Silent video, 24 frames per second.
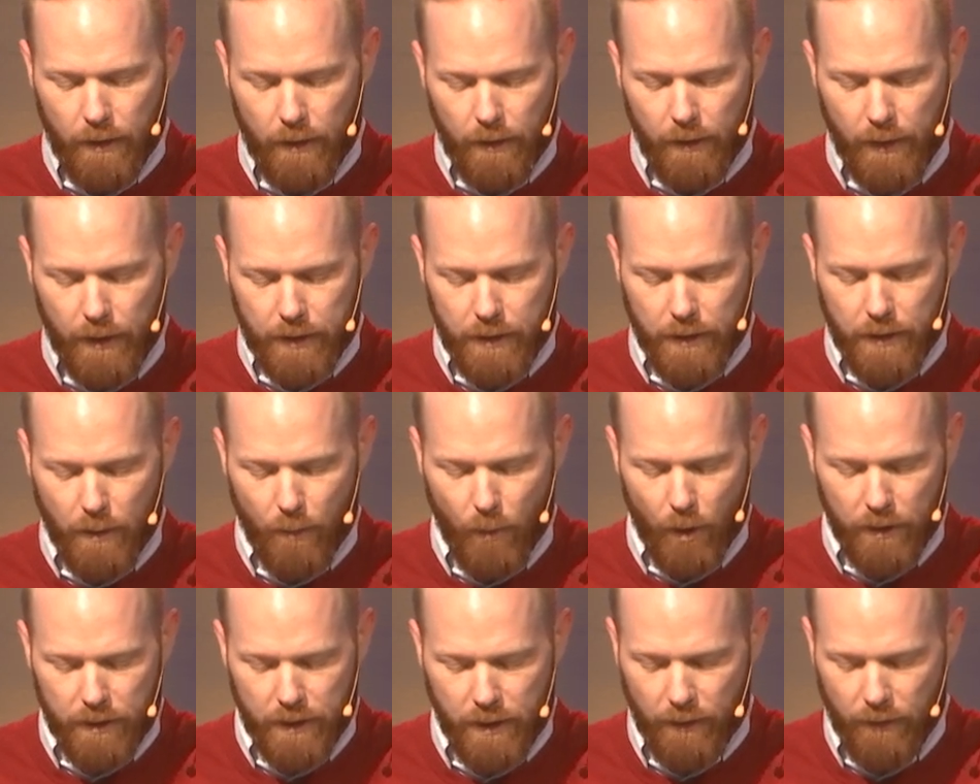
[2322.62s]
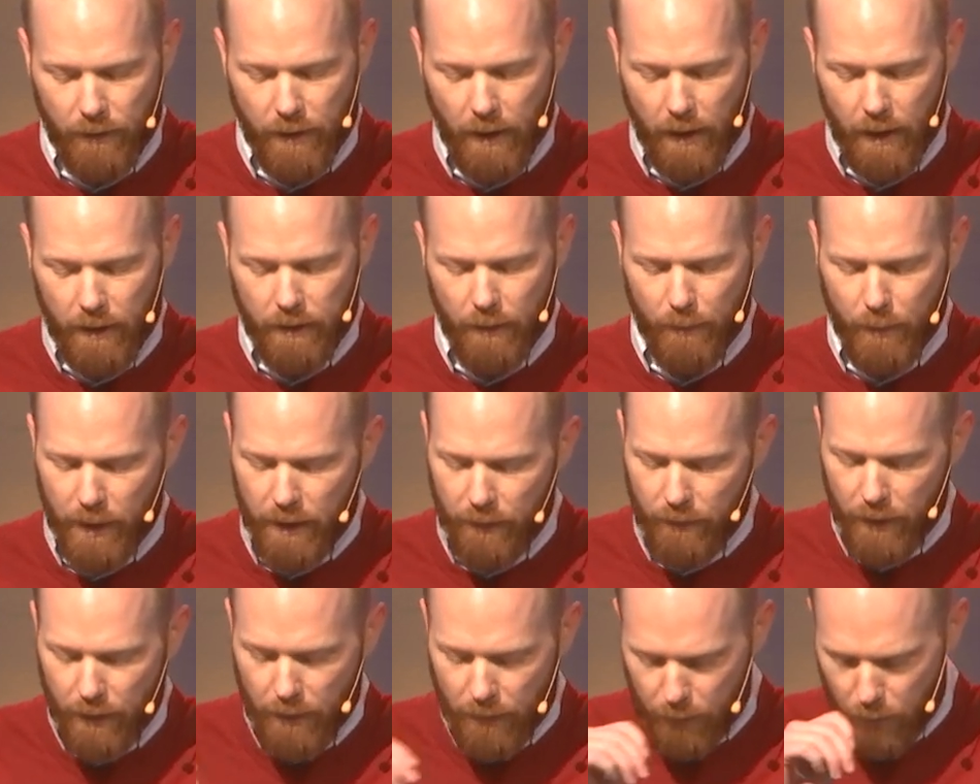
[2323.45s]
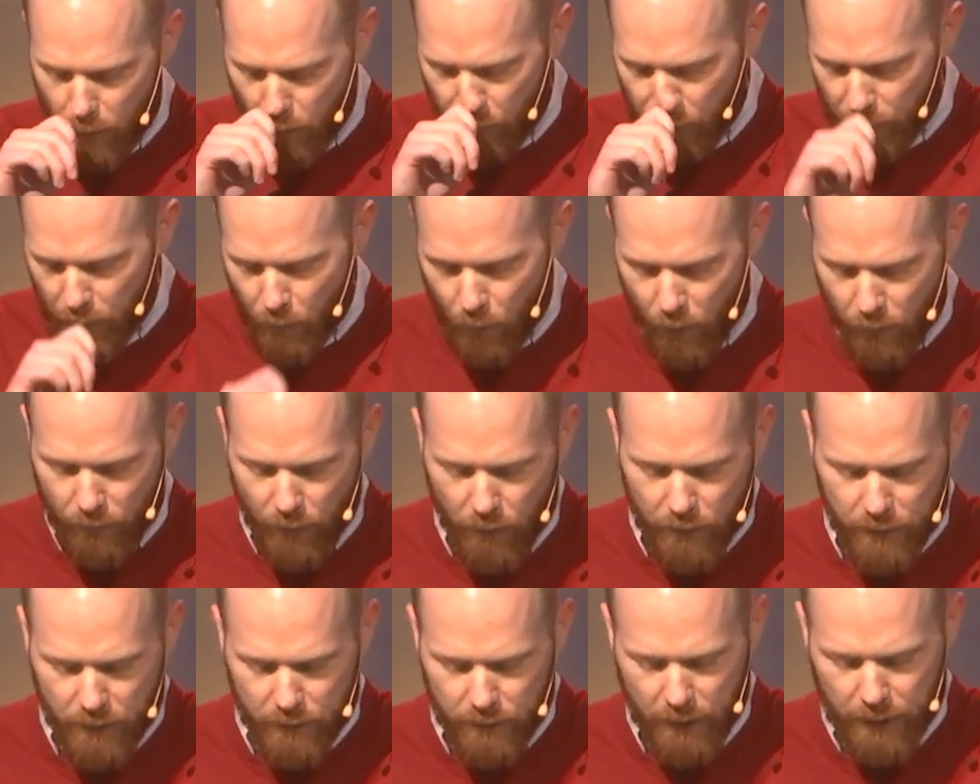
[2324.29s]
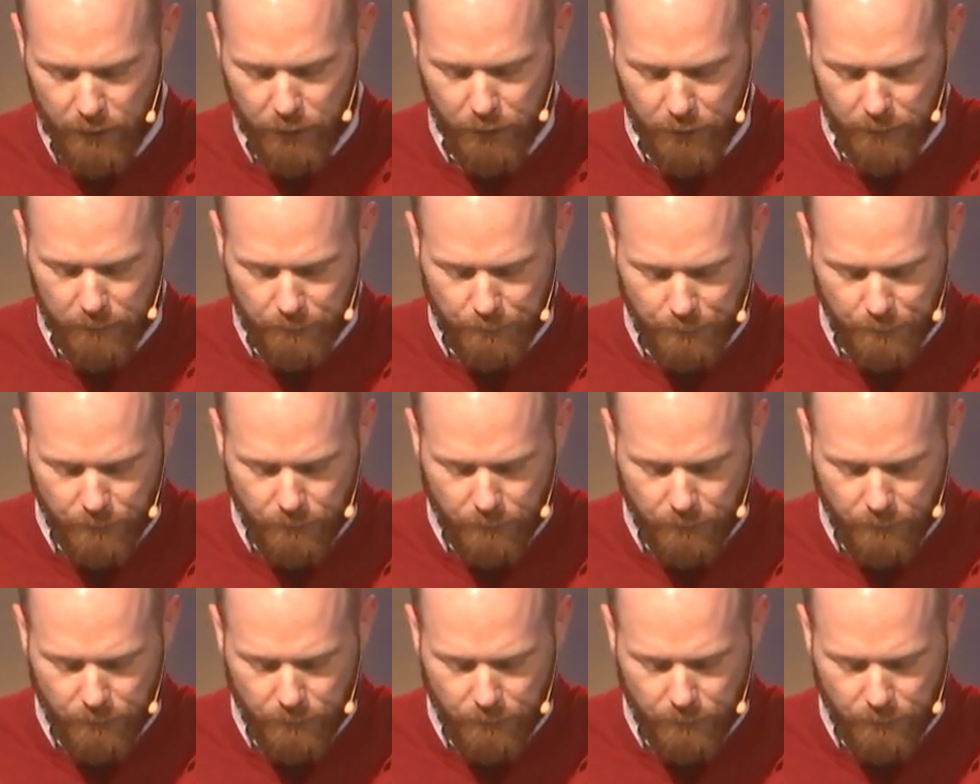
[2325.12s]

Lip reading: This is the mercy of God. Let me throw a few more verses at you.